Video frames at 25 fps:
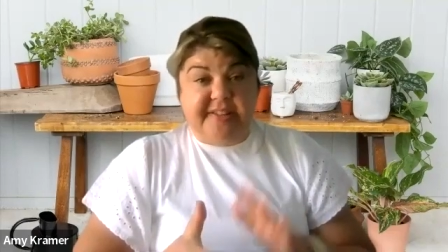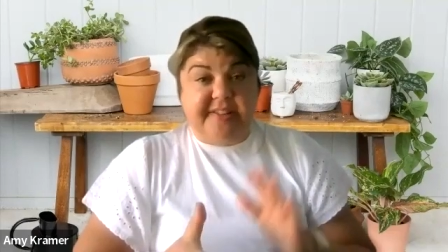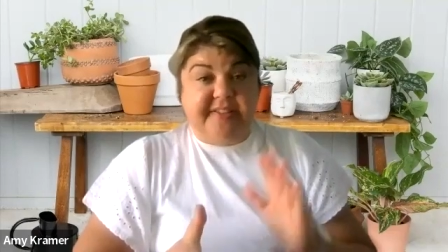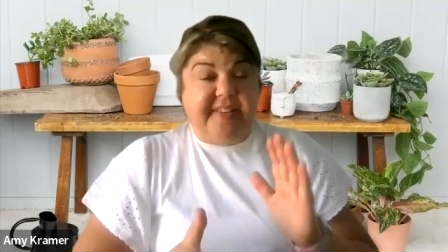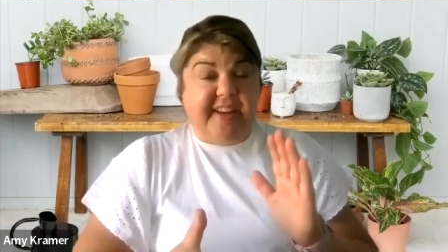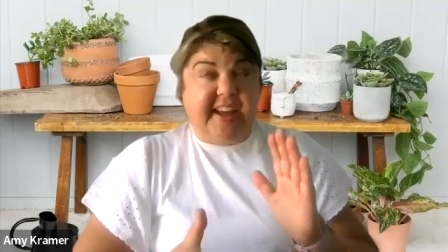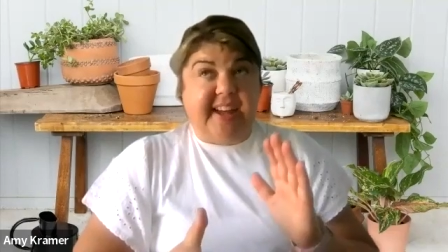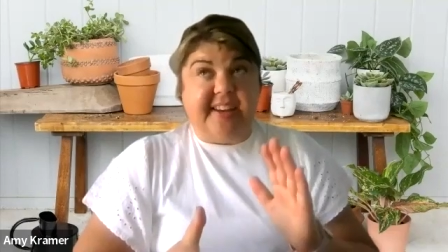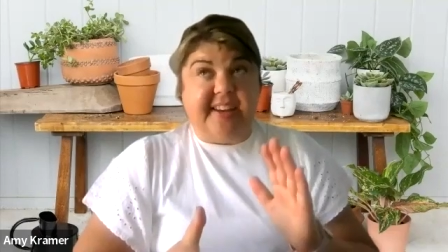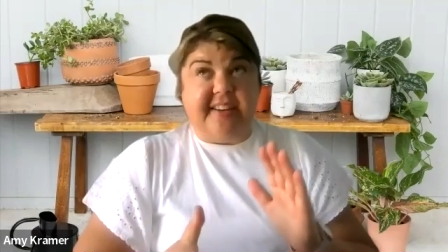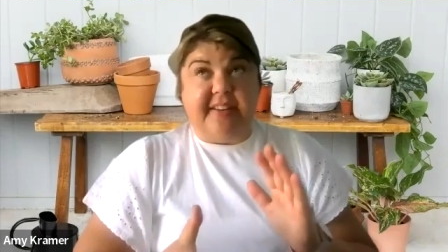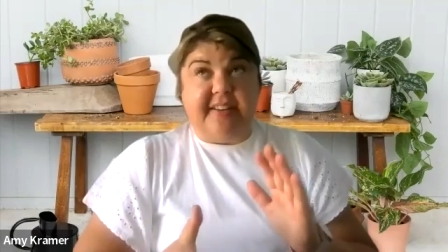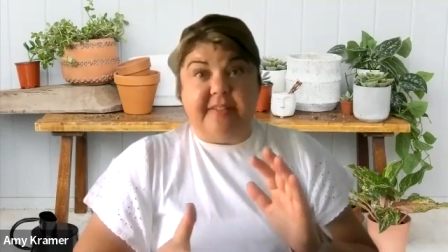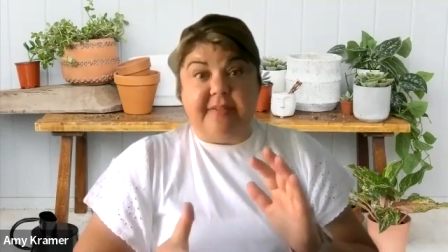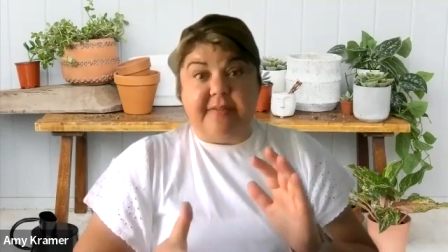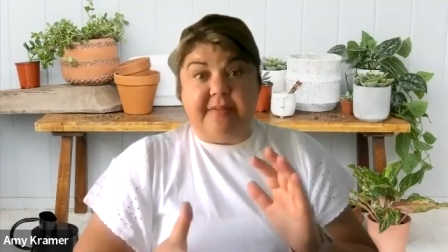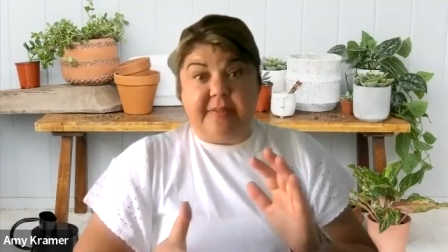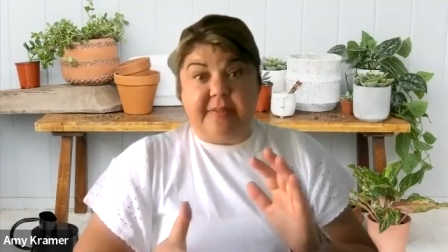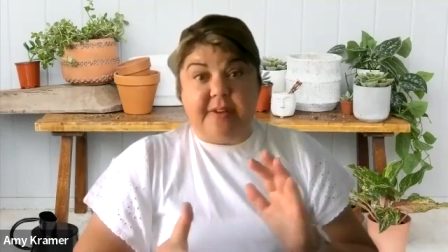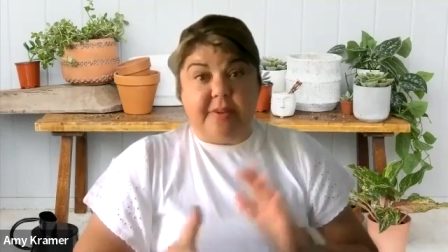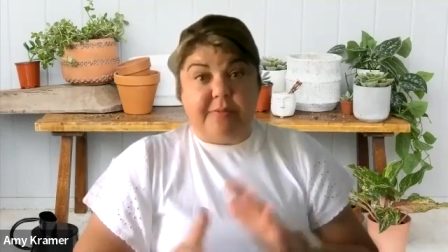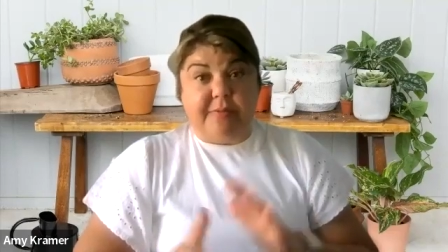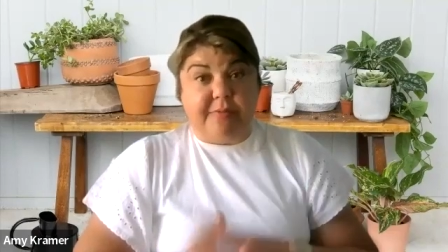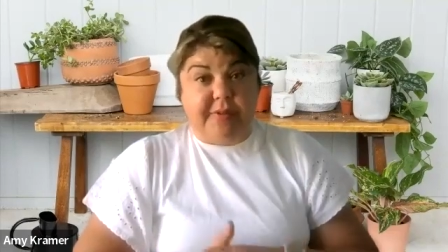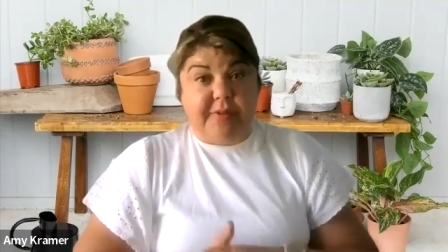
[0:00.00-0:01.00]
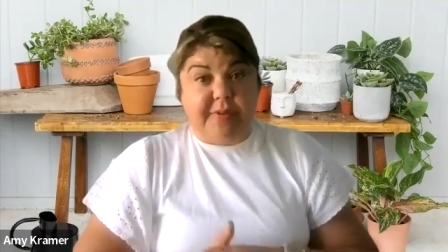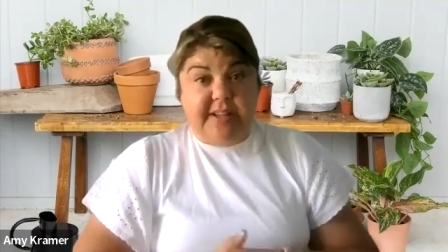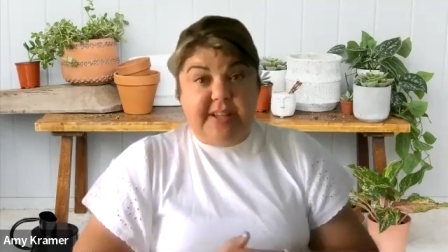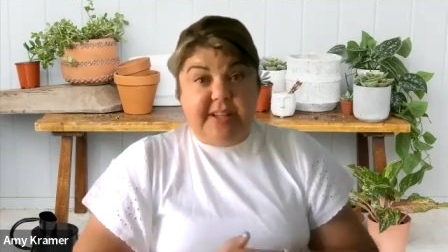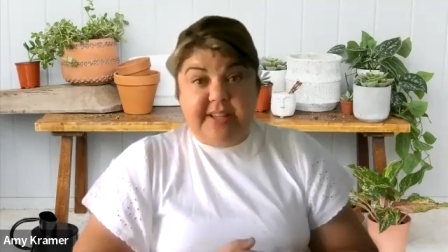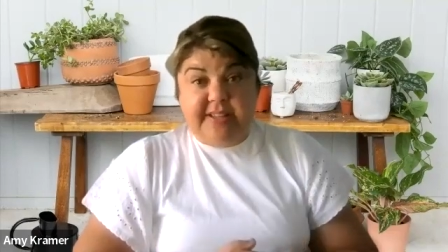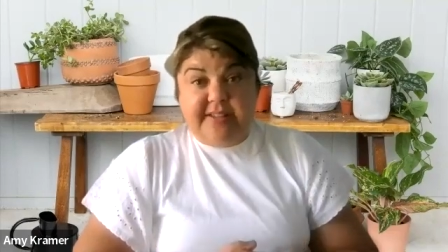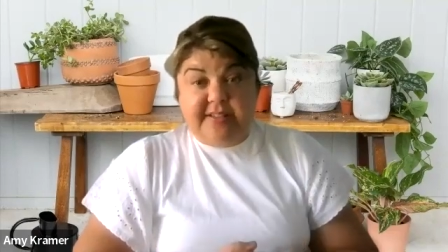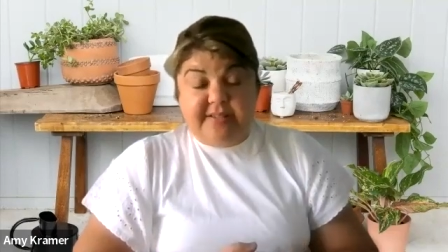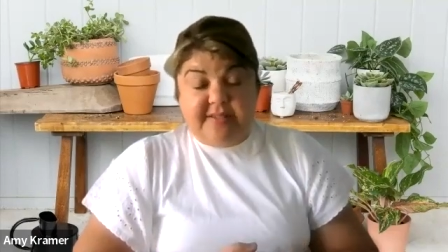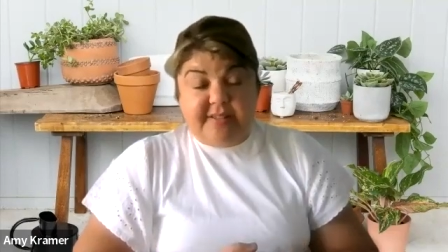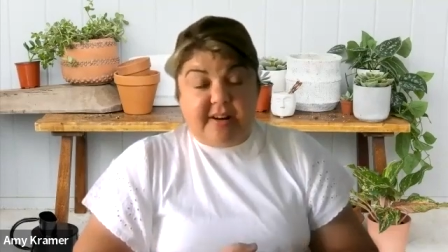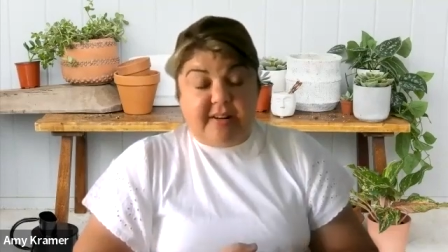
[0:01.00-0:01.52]
you've had a, a really
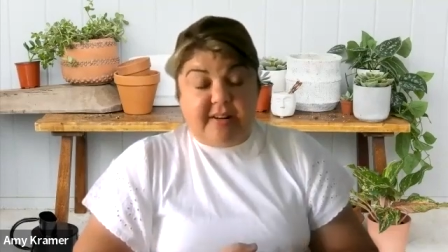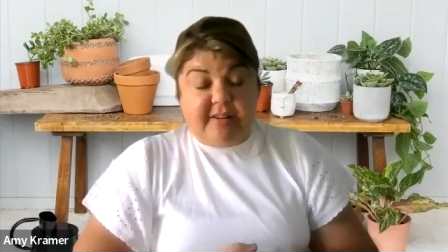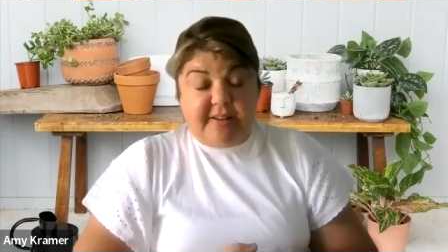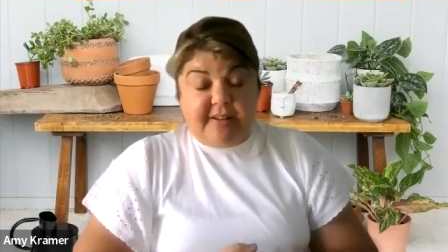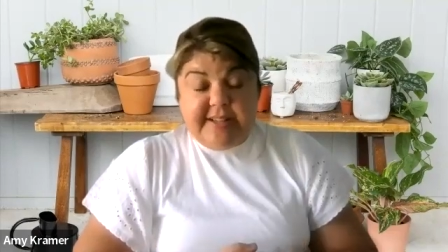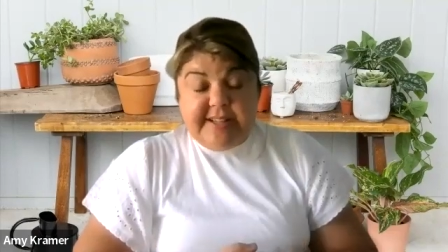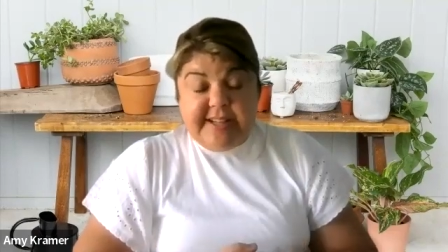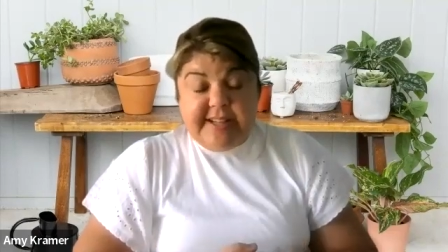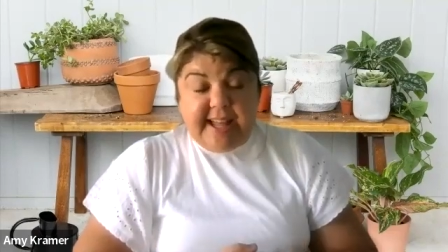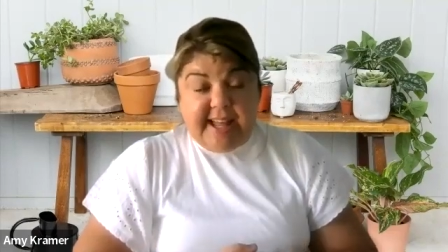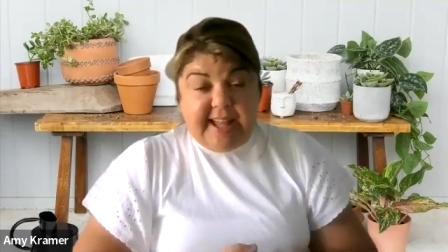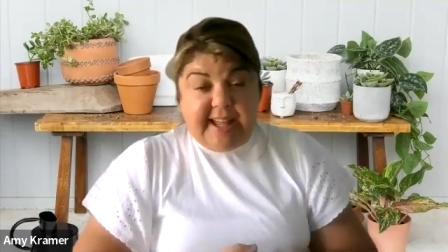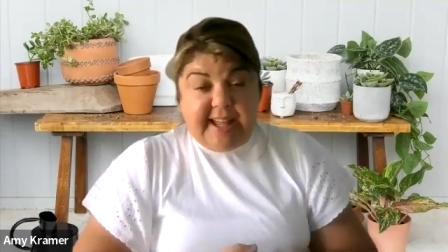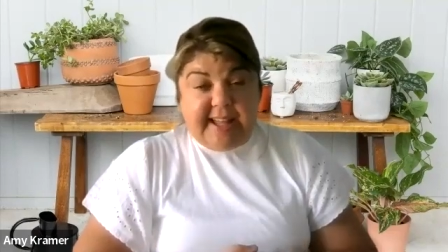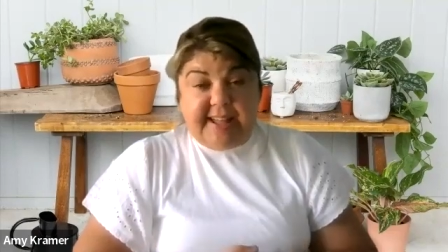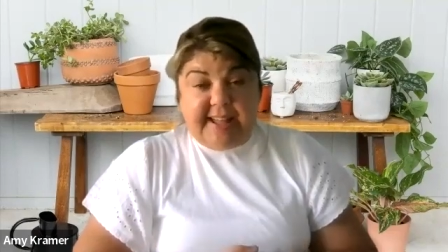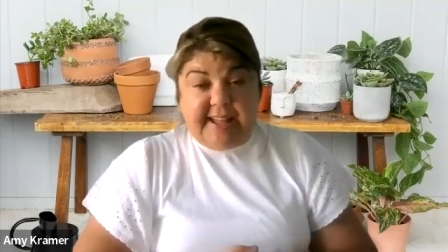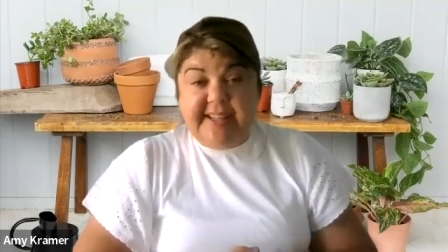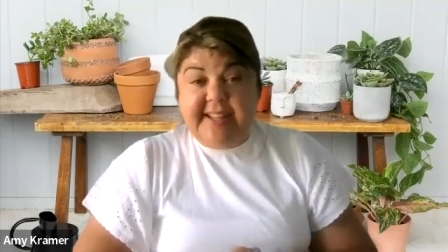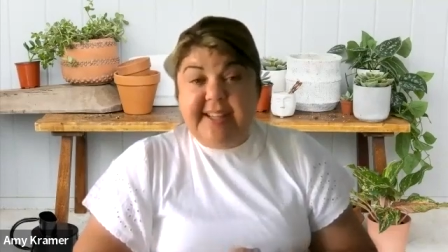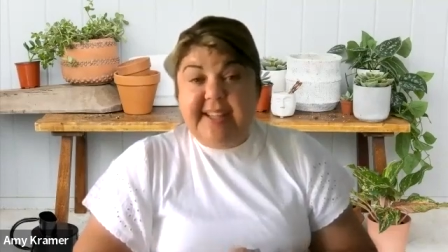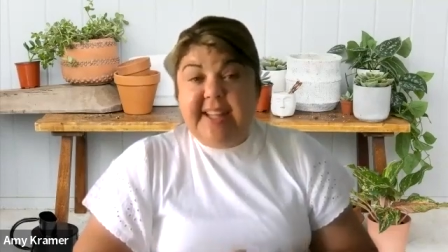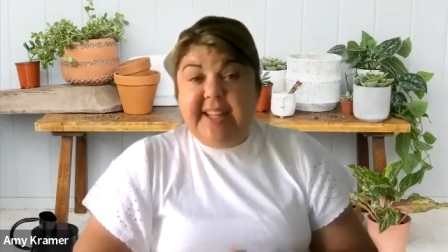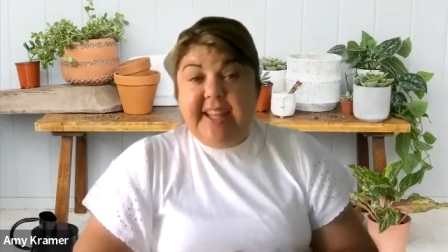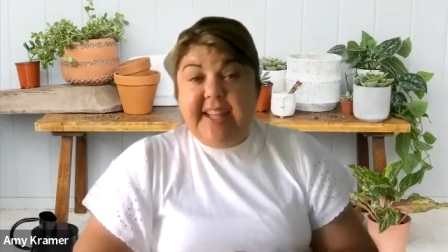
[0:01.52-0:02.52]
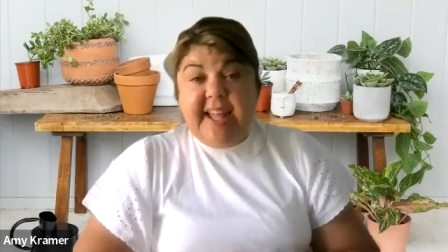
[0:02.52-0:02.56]
just hard day,